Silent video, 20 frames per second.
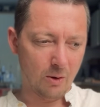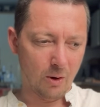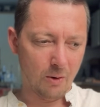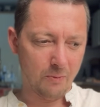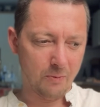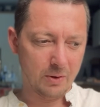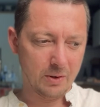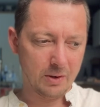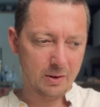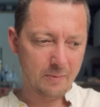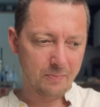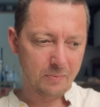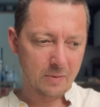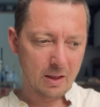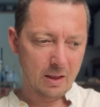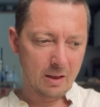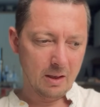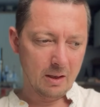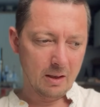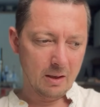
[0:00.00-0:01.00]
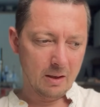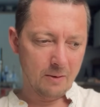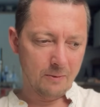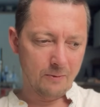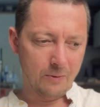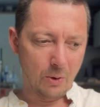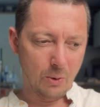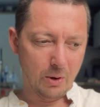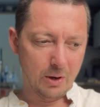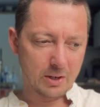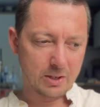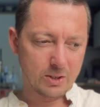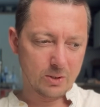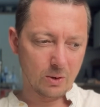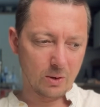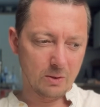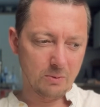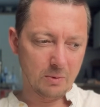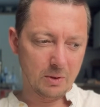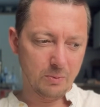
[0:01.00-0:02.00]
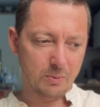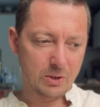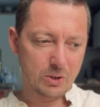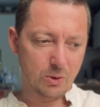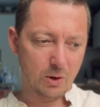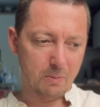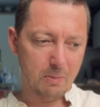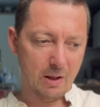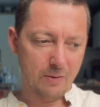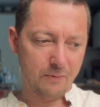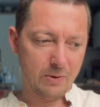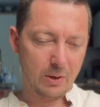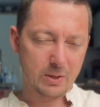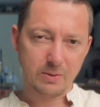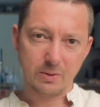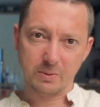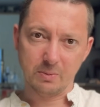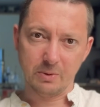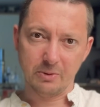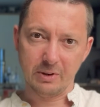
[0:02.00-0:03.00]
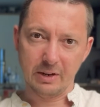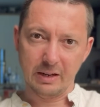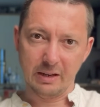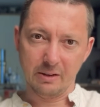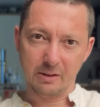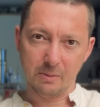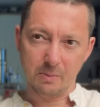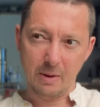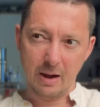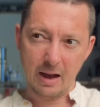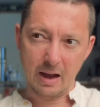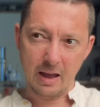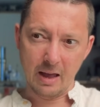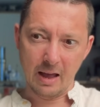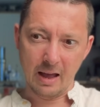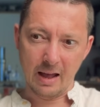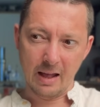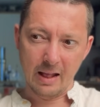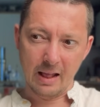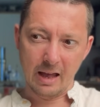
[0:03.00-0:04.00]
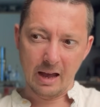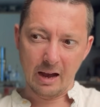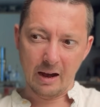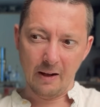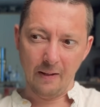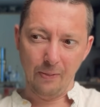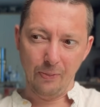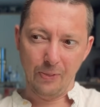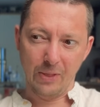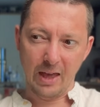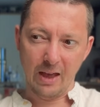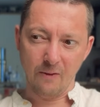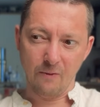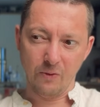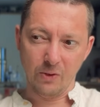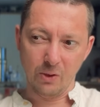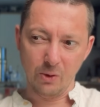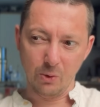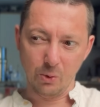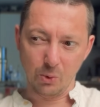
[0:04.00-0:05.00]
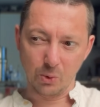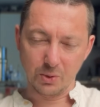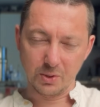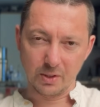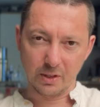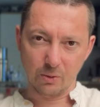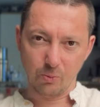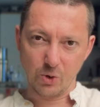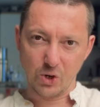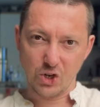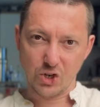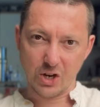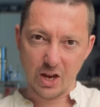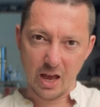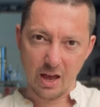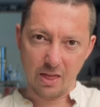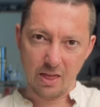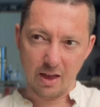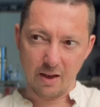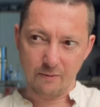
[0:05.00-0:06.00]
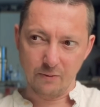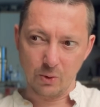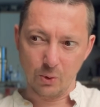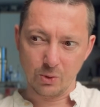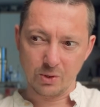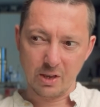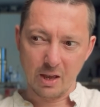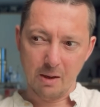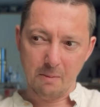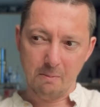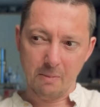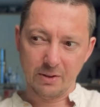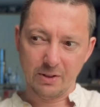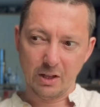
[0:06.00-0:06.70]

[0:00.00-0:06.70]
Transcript: often focus on when we talk about philosophers we really admire aren't their views, and that we share their views, but